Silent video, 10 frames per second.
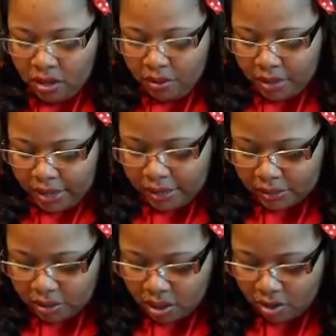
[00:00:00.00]
Okay,
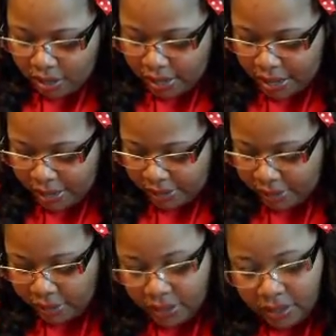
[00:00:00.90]
so I got
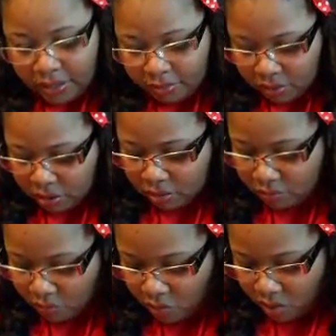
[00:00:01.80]
um,
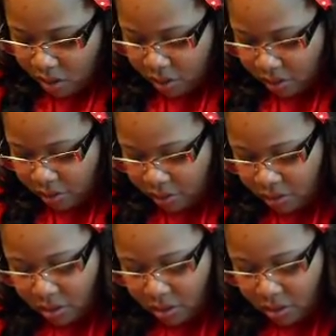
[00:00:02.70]
some more